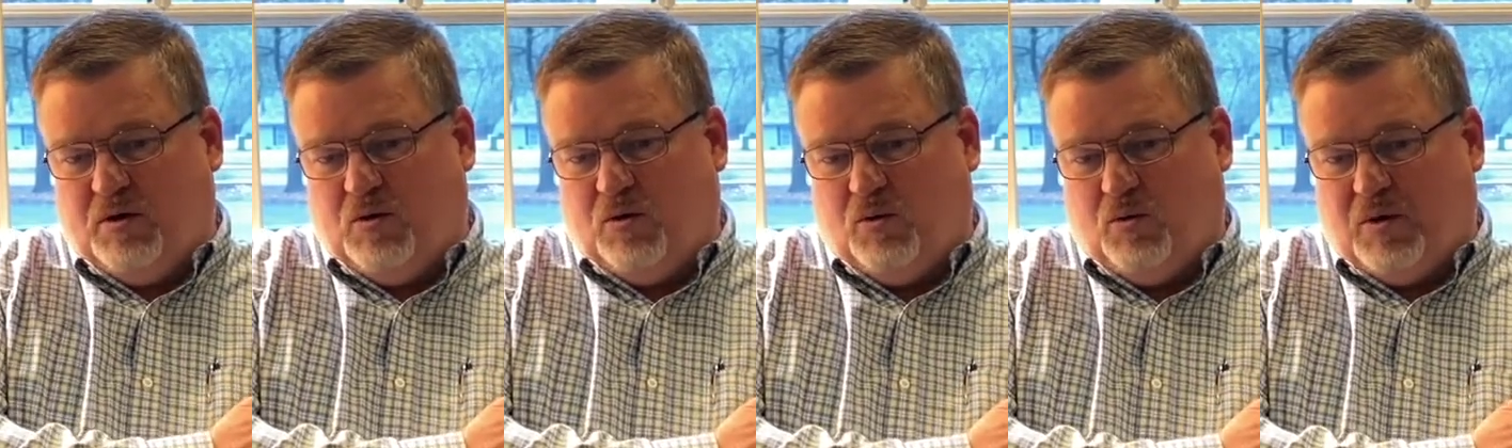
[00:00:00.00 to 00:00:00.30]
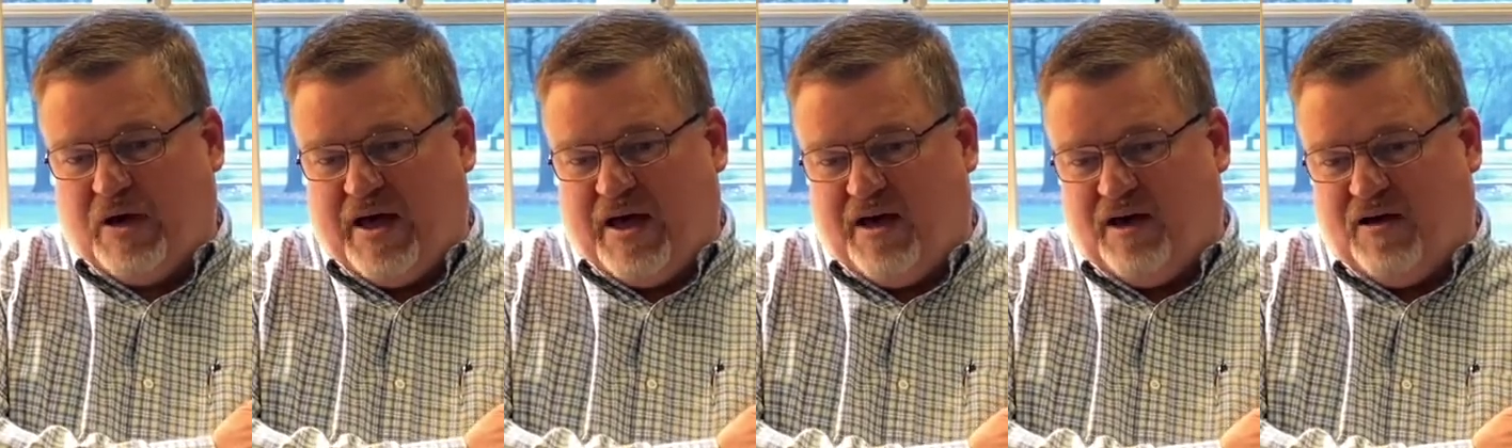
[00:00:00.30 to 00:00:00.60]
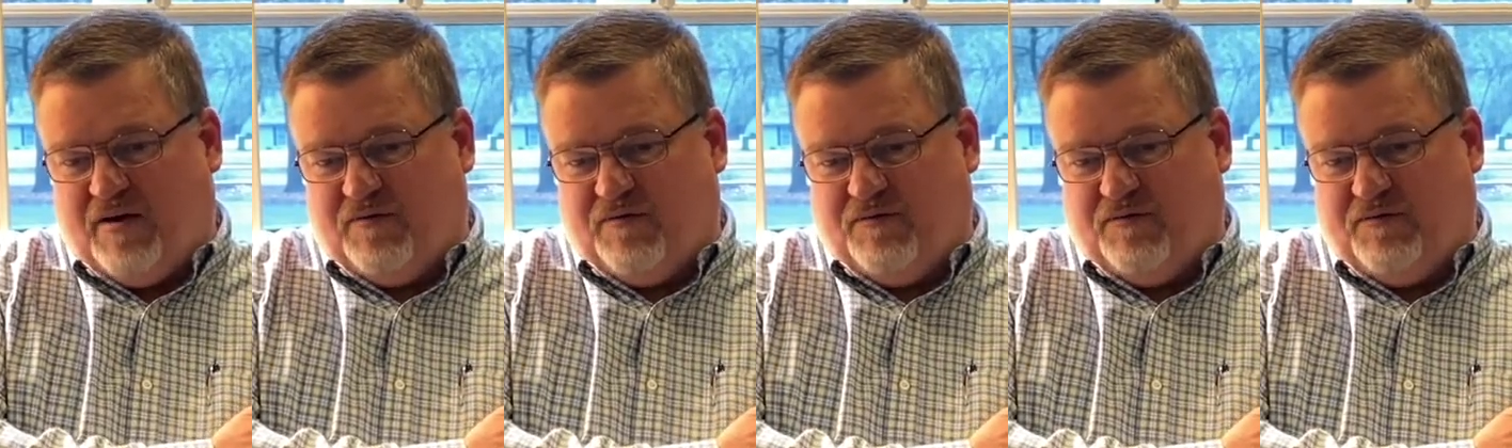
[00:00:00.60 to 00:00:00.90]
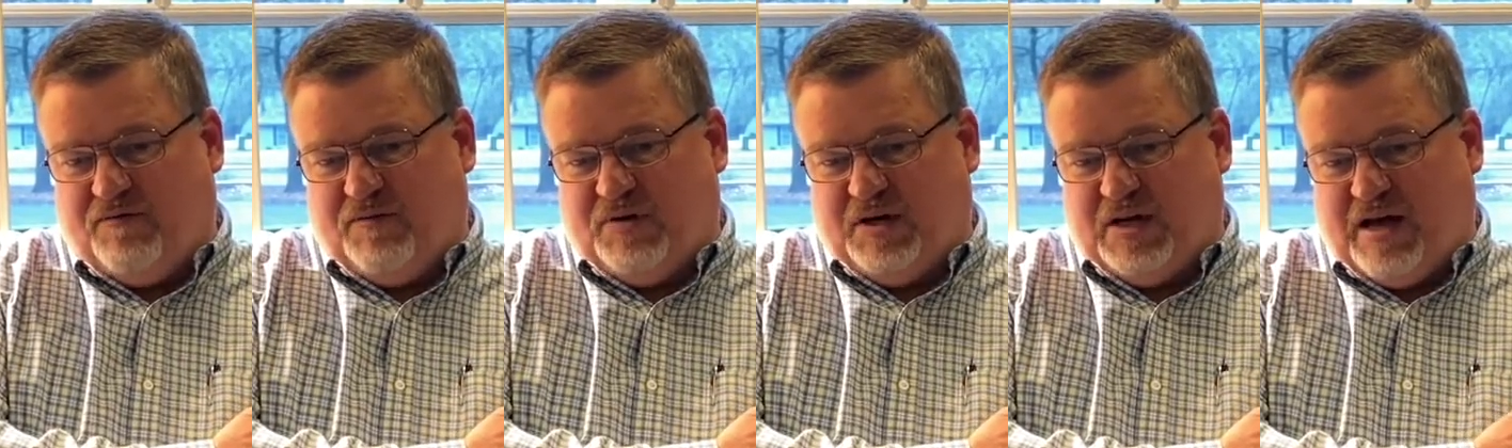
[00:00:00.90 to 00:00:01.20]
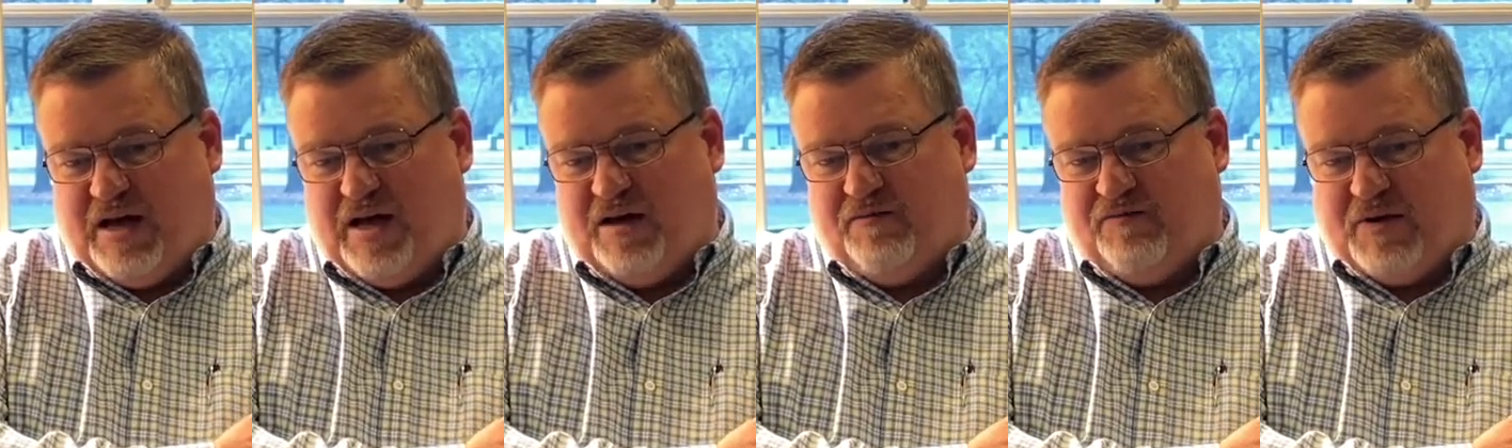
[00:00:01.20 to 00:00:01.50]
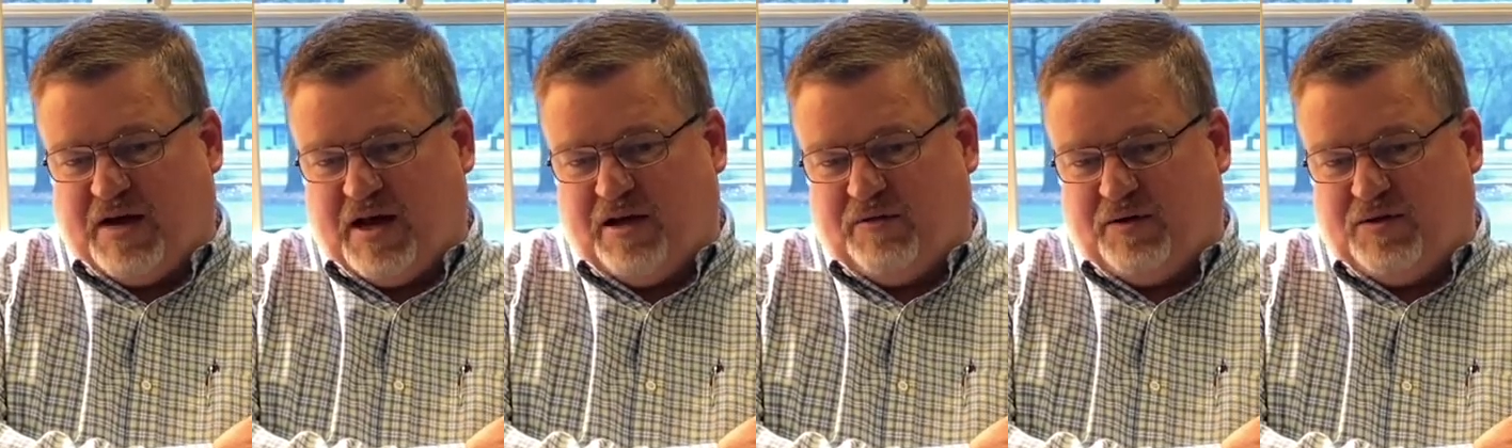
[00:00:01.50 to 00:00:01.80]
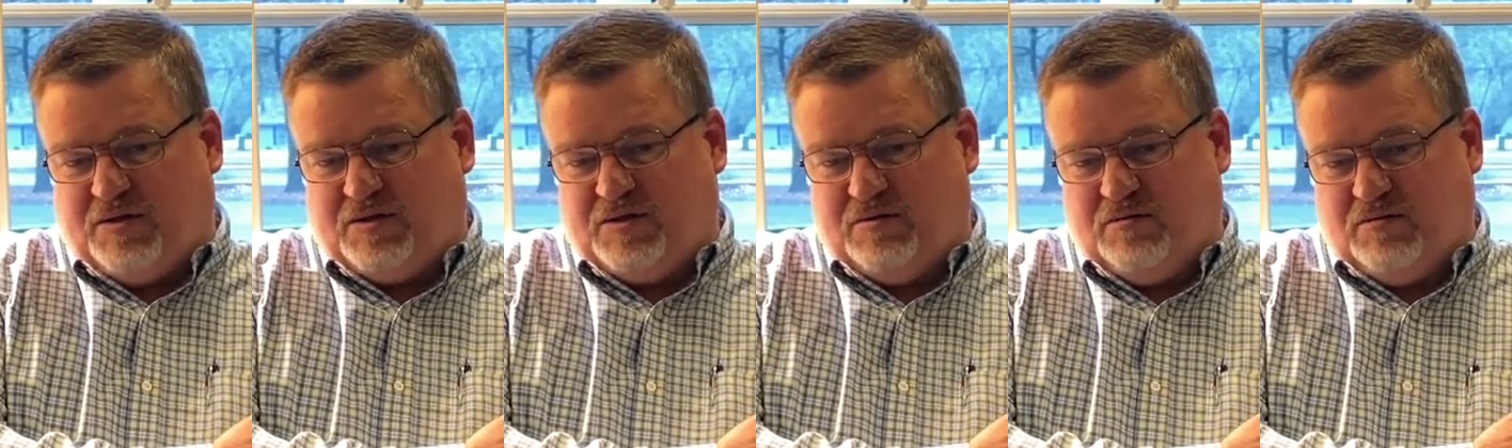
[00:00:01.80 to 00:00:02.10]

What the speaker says: who have nonviolent